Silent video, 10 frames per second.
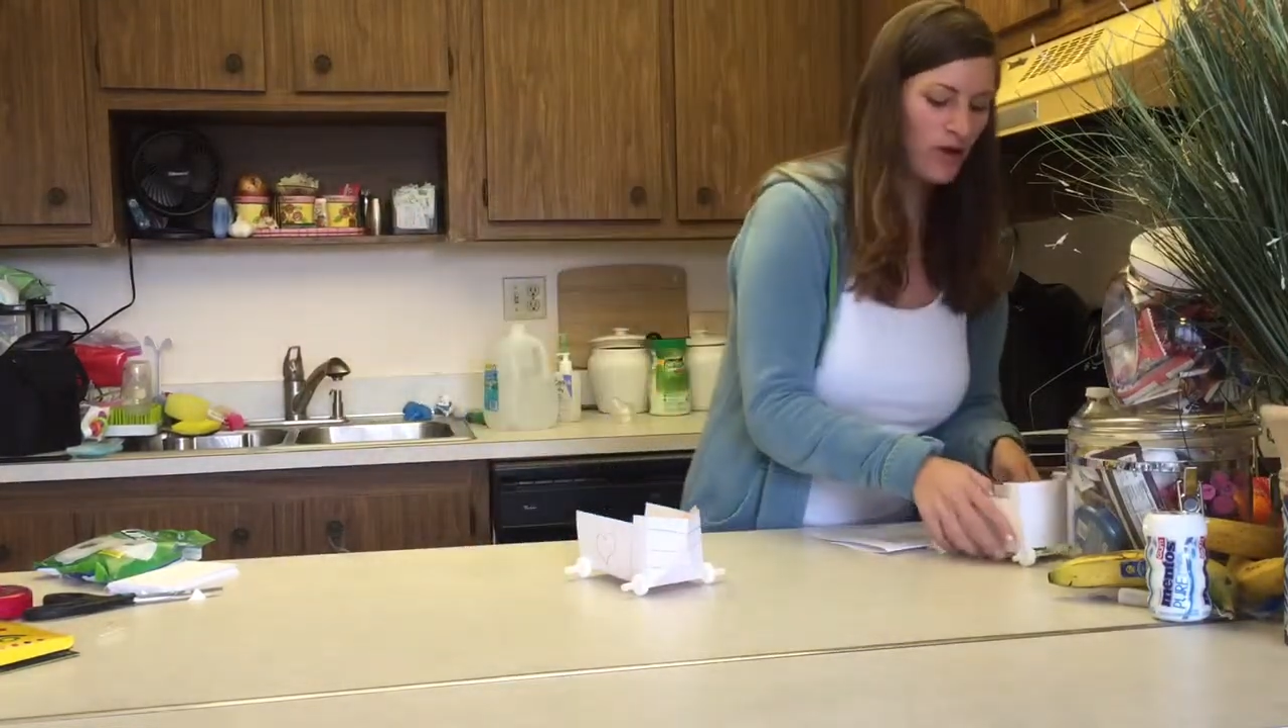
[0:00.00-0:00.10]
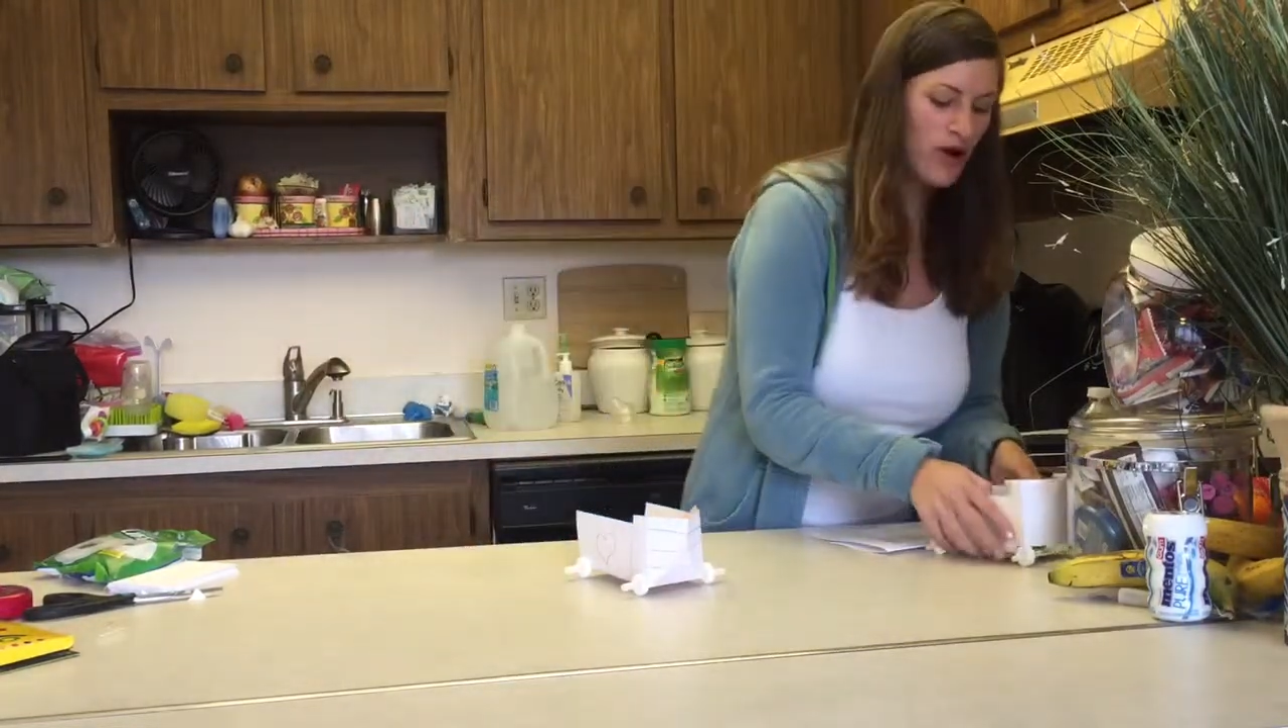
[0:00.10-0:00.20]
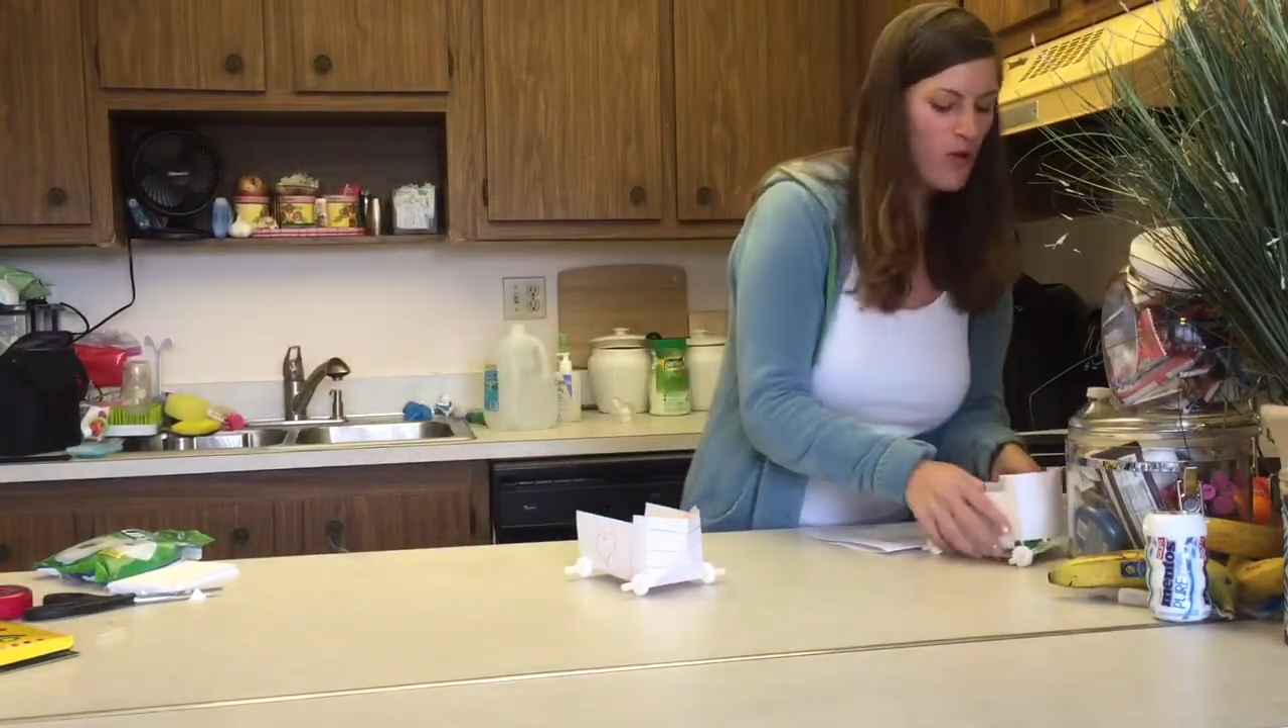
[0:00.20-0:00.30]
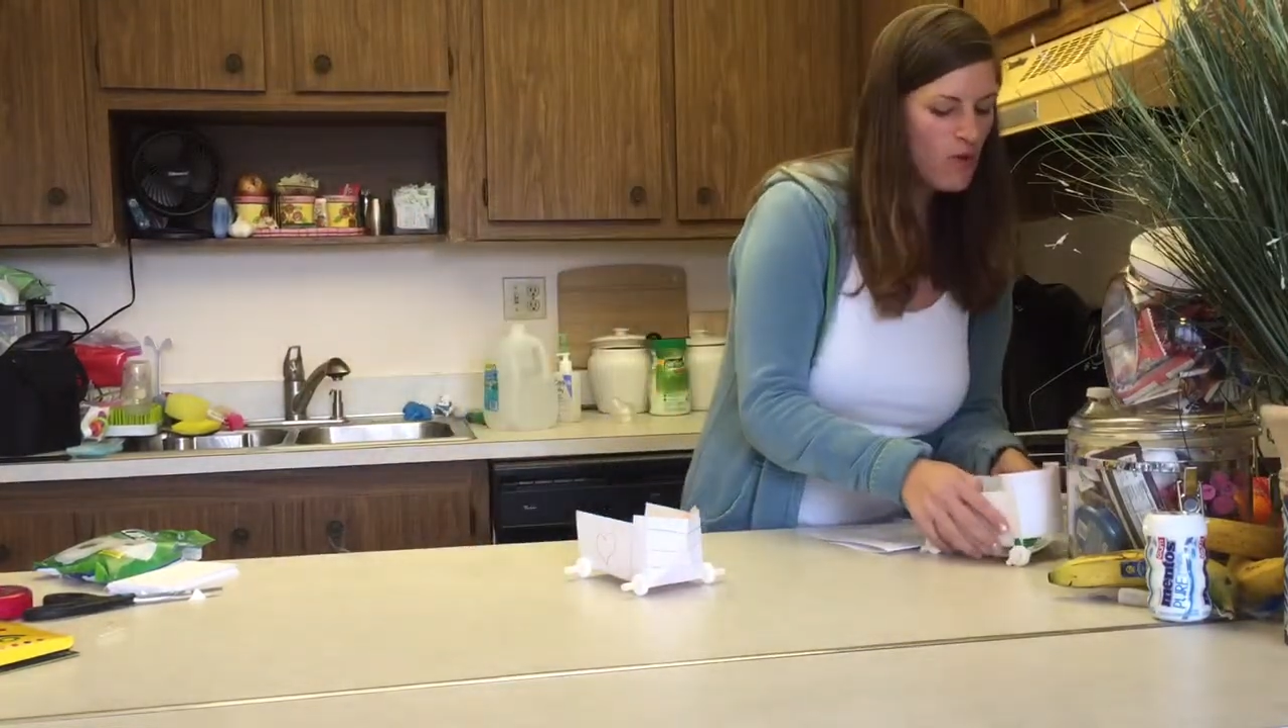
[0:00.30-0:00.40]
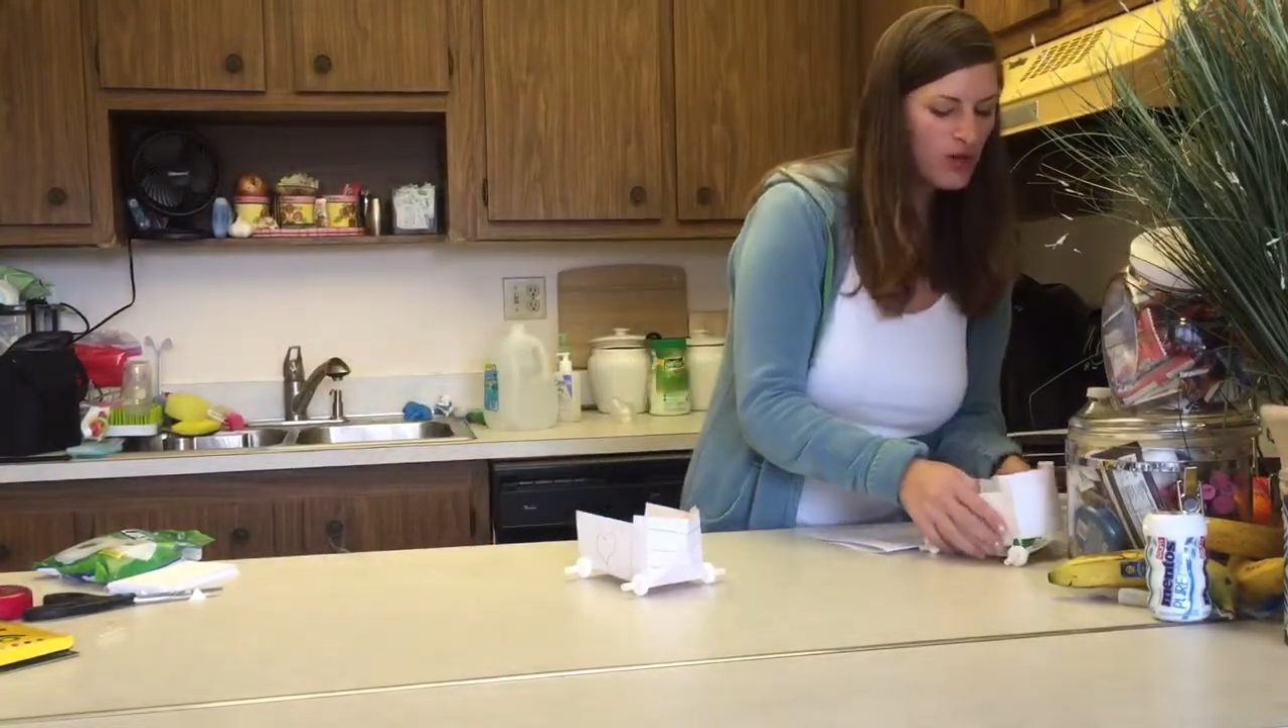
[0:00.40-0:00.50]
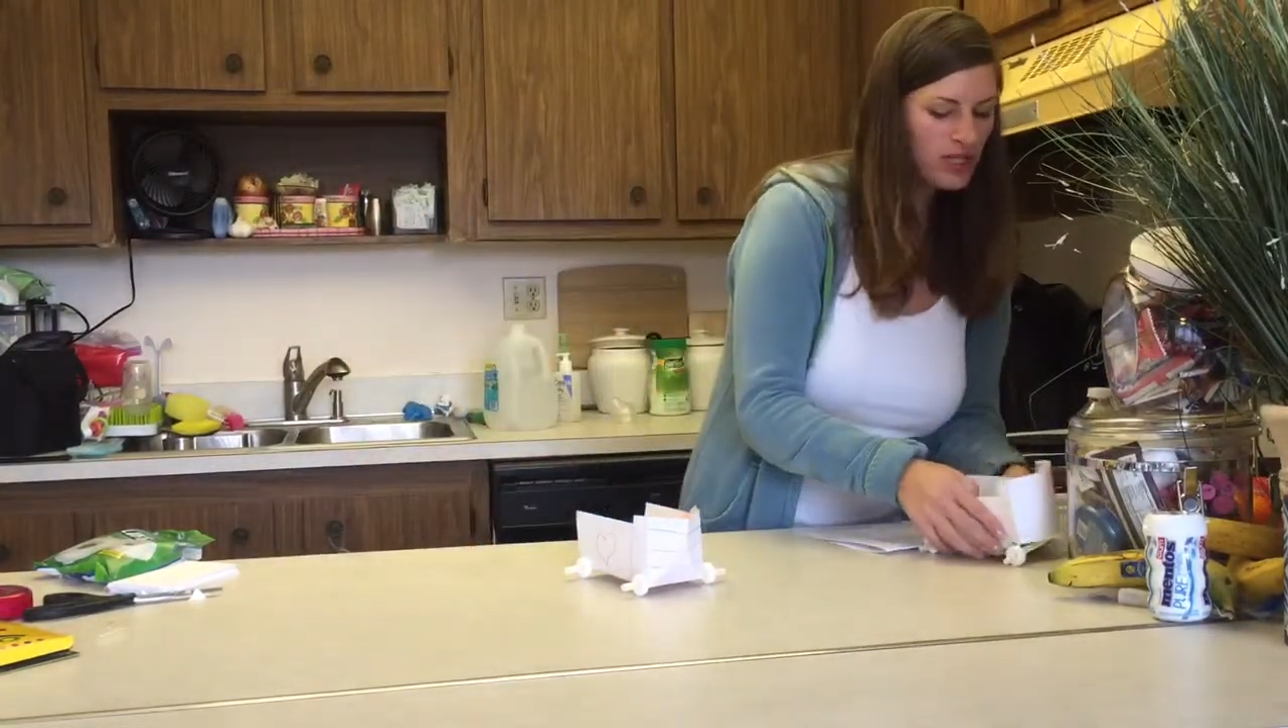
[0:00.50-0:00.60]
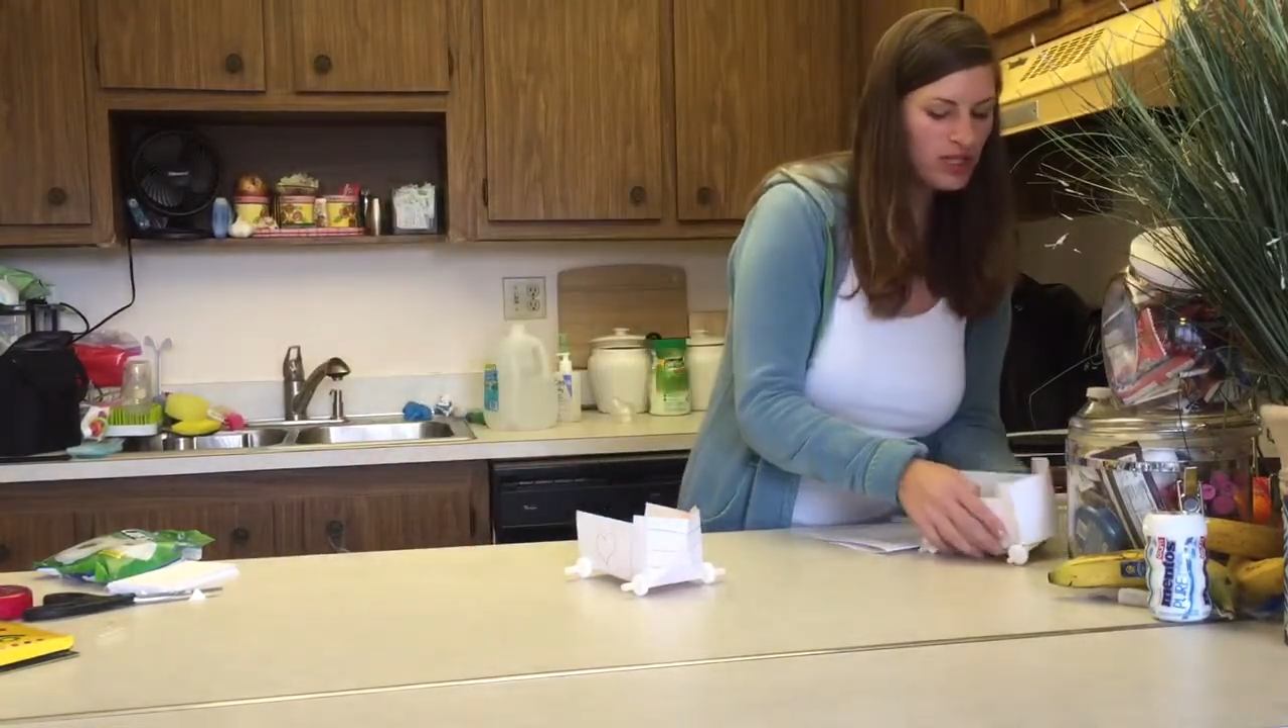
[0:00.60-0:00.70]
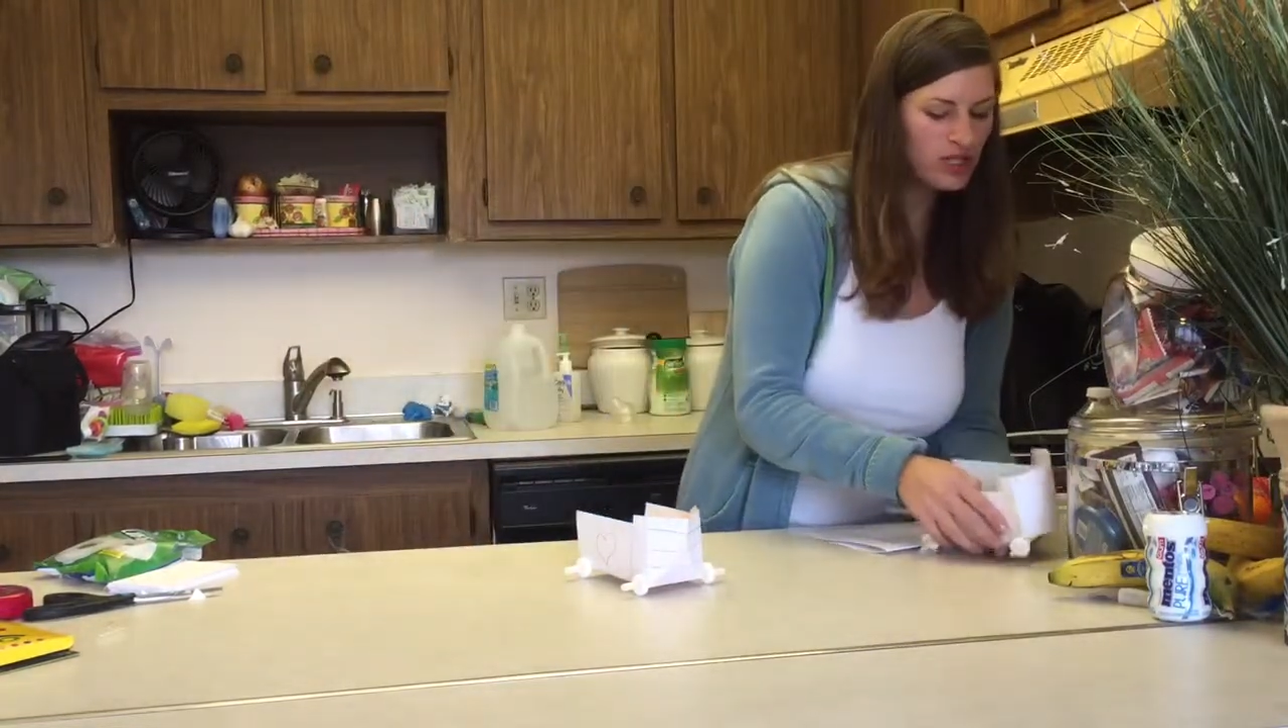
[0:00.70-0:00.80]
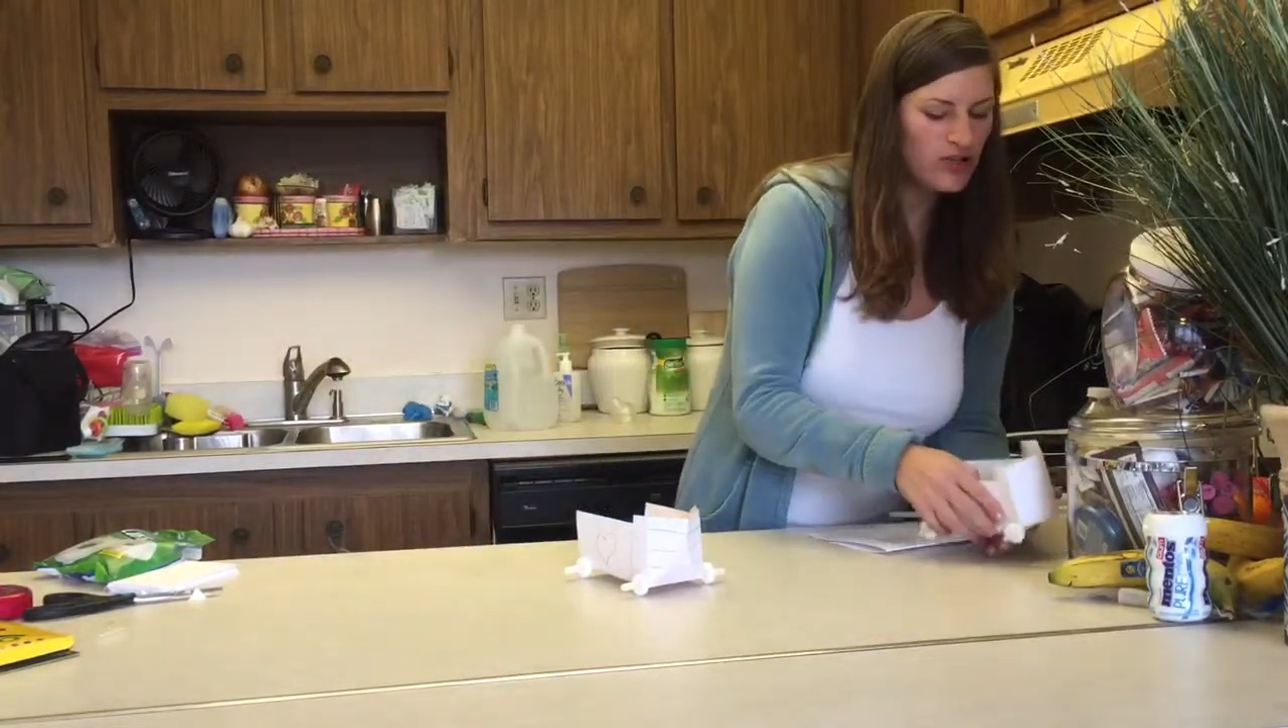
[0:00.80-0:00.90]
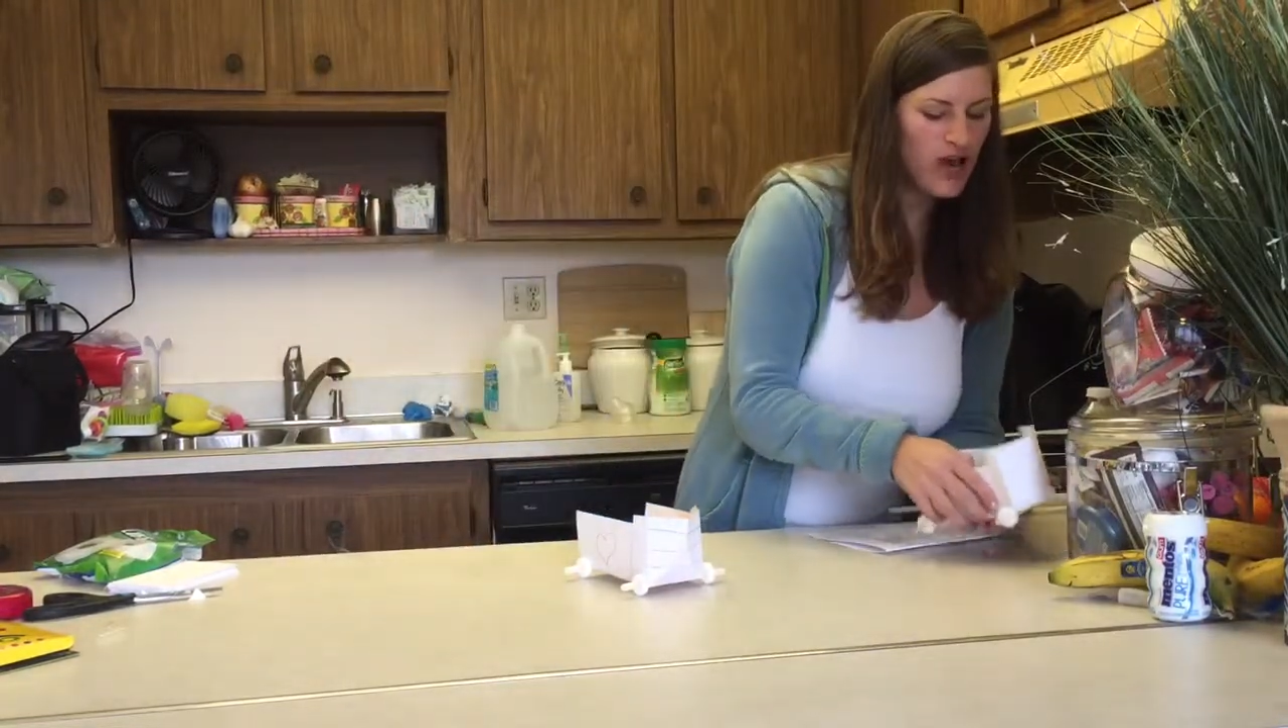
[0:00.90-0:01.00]
we're just
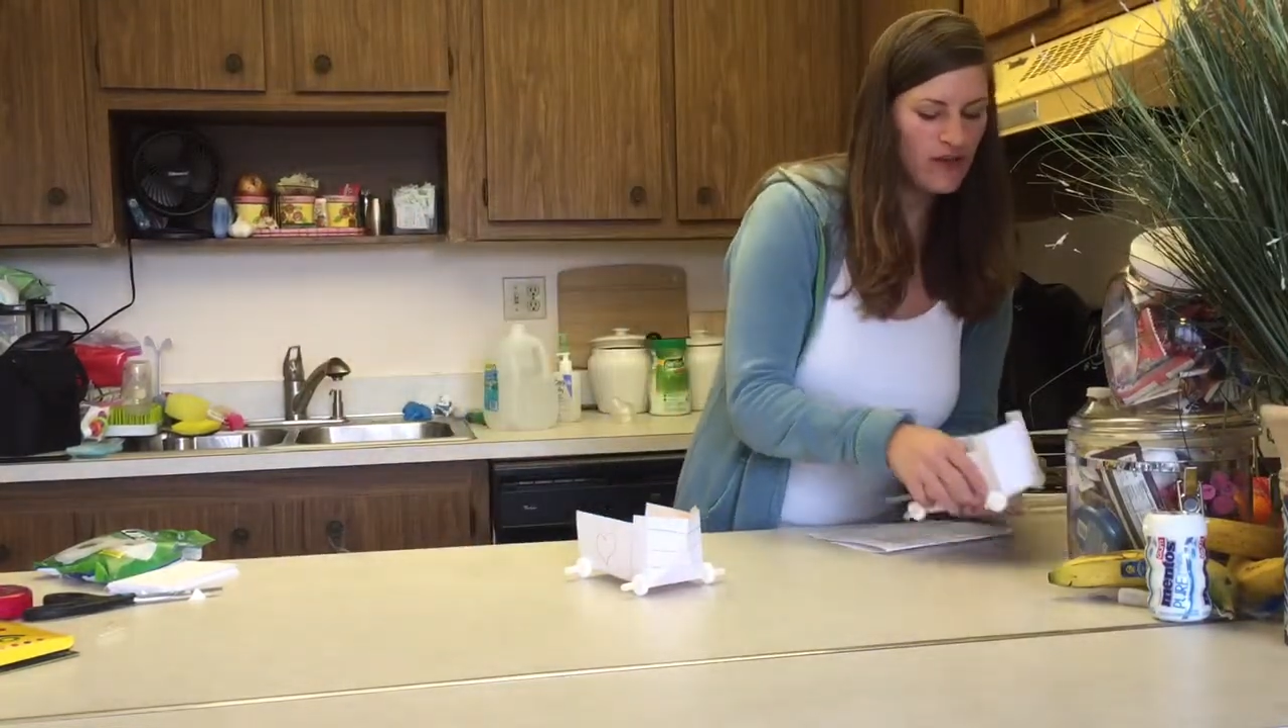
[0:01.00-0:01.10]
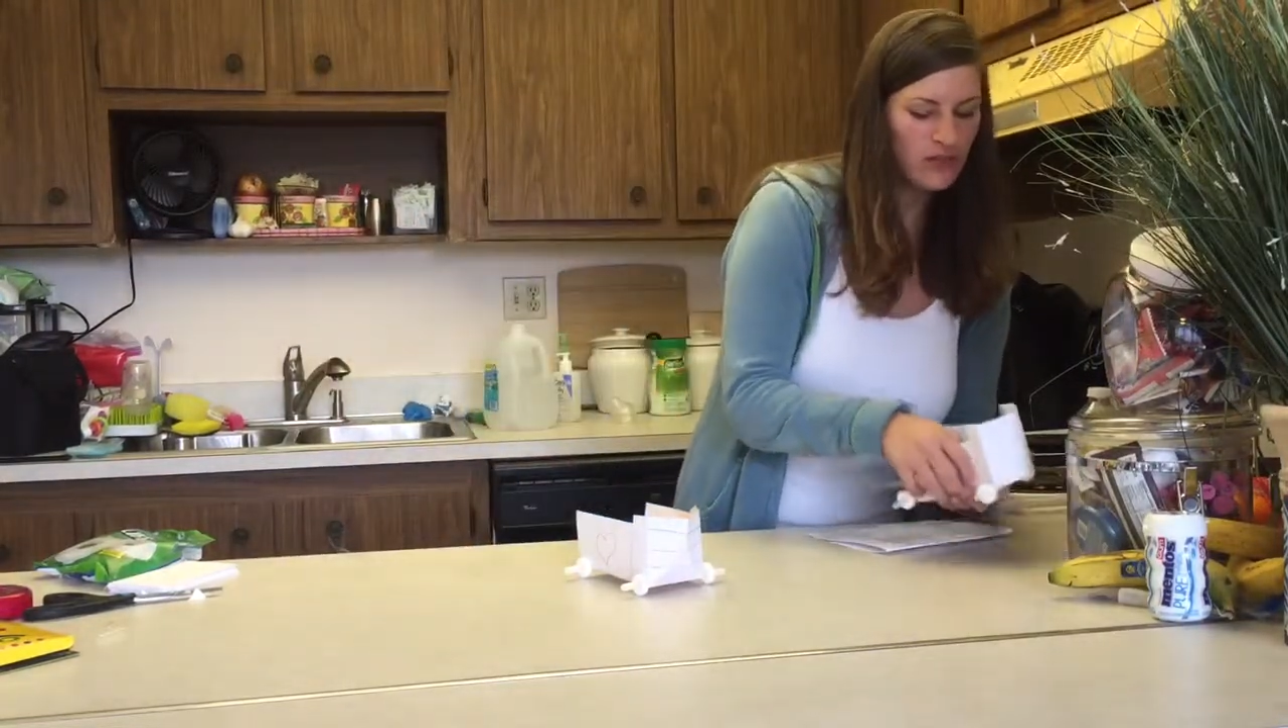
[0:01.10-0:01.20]
going to try